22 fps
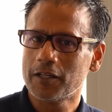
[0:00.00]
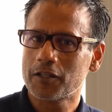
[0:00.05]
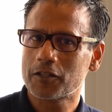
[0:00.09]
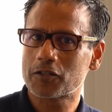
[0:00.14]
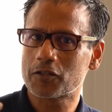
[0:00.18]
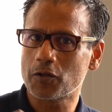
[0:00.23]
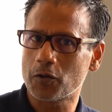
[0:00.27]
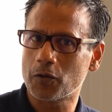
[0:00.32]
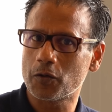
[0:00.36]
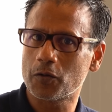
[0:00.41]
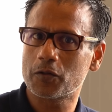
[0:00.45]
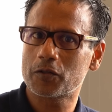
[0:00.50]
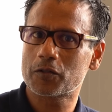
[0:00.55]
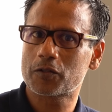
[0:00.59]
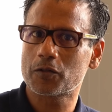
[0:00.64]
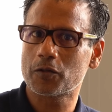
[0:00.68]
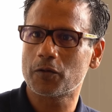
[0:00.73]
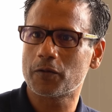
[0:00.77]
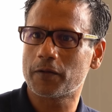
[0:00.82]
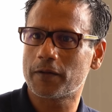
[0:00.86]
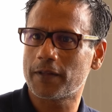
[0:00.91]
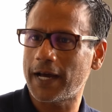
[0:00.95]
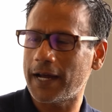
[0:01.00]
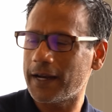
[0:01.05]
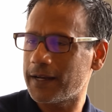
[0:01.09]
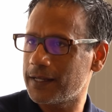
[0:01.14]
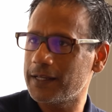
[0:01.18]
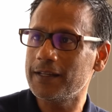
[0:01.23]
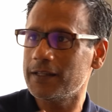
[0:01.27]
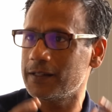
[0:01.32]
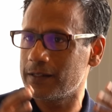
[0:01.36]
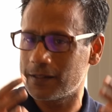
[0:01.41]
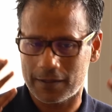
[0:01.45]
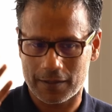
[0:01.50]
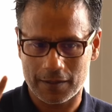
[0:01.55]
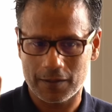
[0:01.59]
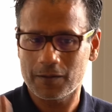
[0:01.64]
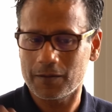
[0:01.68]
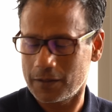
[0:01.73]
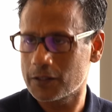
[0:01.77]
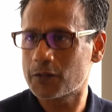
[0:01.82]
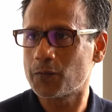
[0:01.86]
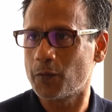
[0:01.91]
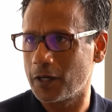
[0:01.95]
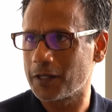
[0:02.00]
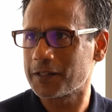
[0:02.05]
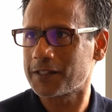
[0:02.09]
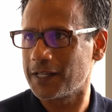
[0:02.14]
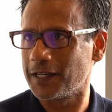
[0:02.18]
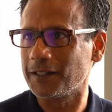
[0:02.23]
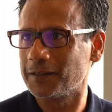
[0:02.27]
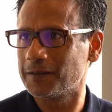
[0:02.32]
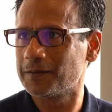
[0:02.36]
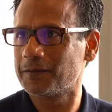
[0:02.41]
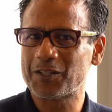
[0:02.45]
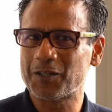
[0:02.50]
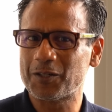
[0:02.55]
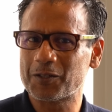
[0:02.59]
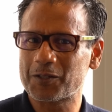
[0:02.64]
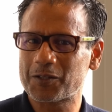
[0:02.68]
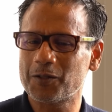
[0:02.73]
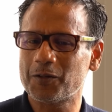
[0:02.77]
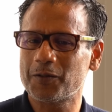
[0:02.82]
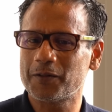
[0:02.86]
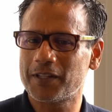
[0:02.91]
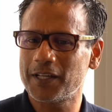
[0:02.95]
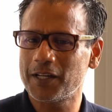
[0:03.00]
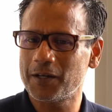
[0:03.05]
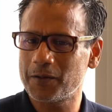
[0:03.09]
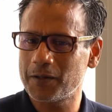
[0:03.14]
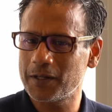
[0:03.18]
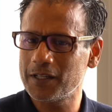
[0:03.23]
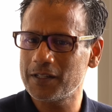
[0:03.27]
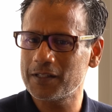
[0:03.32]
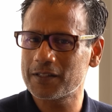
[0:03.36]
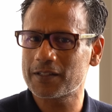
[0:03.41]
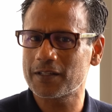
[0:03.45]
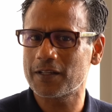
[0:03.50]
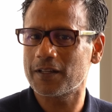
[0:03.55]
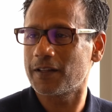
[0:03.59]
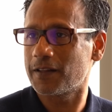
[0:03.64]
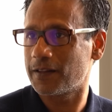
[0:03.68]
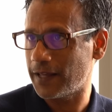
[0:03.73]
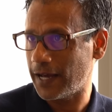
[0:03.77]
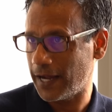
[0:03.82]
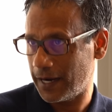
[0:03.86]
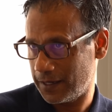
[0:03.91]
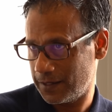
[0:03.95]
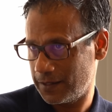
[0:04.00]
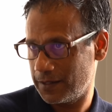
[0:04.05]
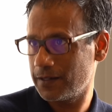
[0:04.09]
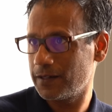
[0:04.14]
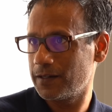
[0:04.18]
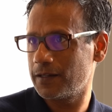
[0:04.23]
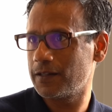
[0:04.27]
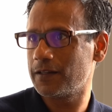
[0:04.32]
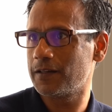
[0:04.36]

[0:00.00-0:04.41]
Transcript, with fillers: So, so that is small cell. So, so there is that